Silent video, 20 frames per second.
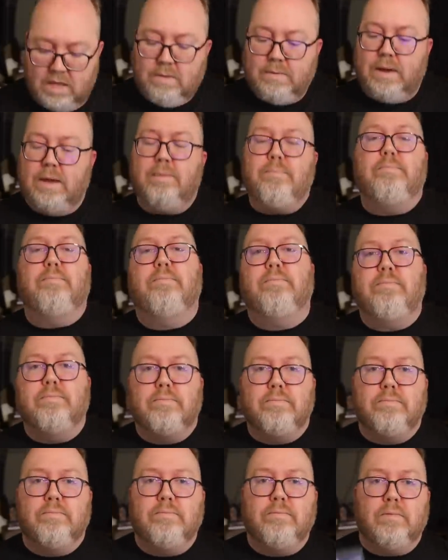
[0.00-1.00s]
Anyway,
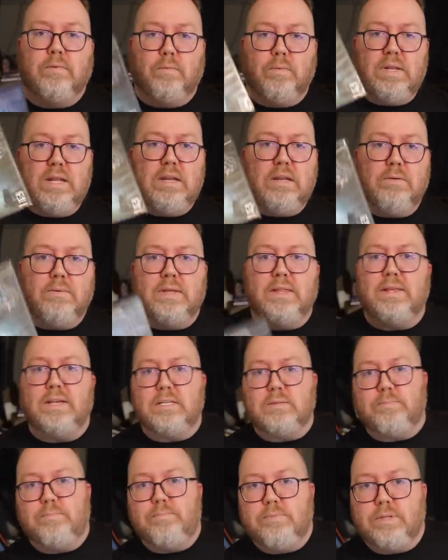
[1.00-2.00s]
we need one of
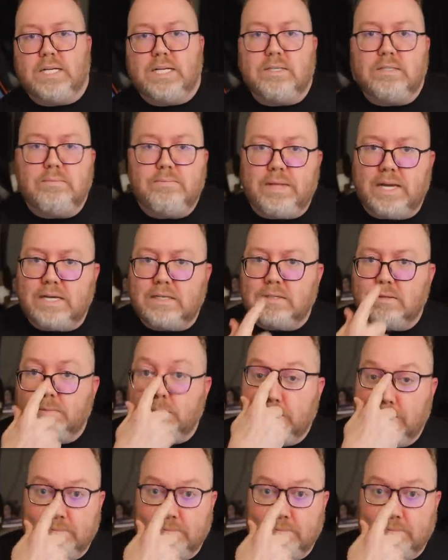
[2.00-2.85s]
these, please. Thanks.